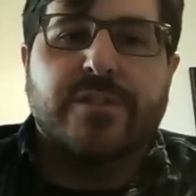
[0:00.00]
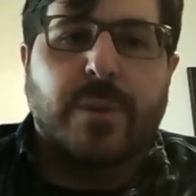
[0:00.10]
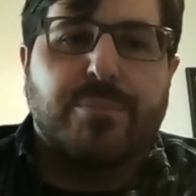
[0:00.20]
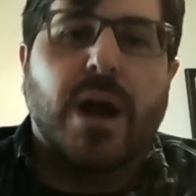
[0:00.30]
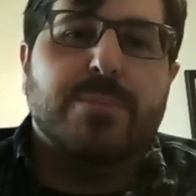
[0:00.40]
So
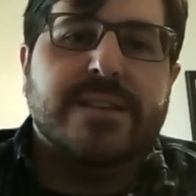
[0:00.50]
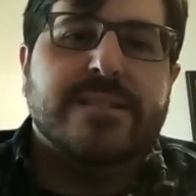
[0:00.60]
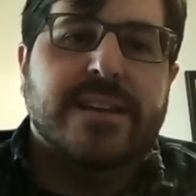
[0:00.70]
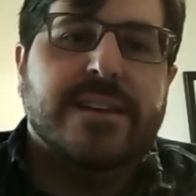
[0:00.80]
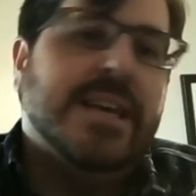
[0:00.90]
it probably
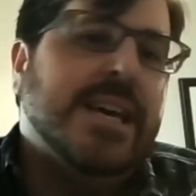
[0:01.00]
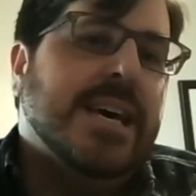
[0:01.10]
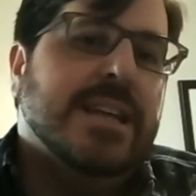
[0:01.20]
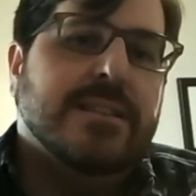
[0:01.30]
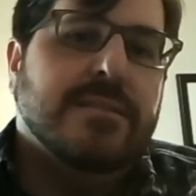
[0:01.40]
did
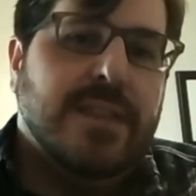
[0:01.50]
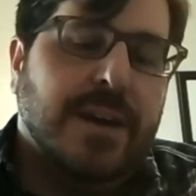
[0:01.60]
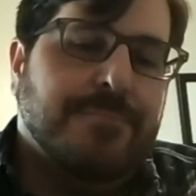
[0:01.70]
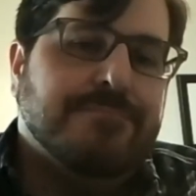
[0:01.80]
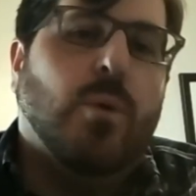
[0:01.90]

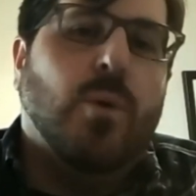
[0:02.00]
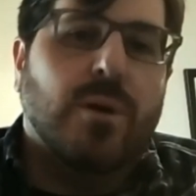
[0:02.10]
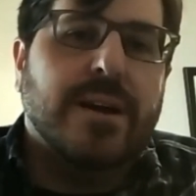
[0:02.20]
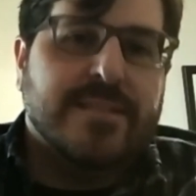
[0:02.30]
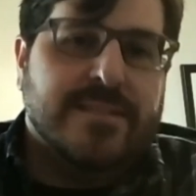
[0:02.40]
dig
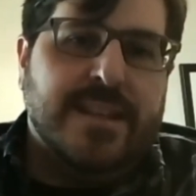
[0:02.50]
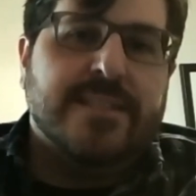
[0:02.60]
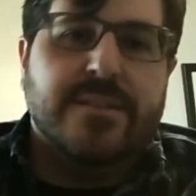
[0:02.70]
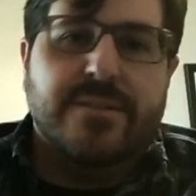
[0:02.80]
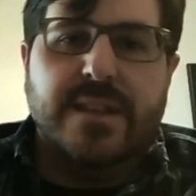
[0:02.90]
more
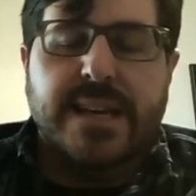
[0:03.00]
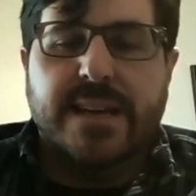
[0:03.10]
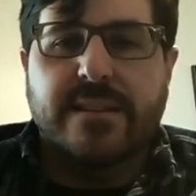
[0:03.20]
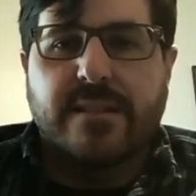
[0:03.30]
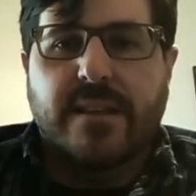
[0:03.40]

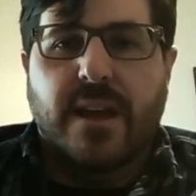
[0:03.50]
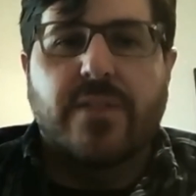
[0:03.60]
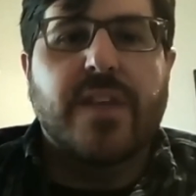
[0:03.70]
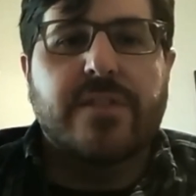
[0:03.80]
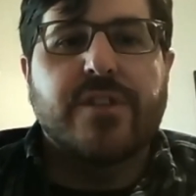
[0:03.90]
extensively
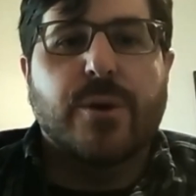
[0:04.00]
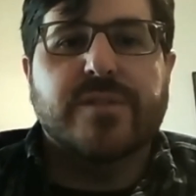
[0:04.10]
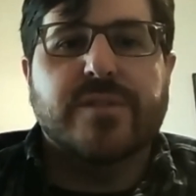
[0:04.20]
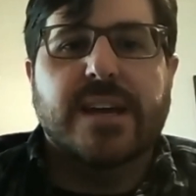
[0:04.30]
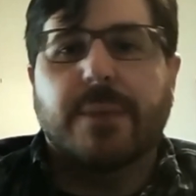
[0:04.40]
than those did.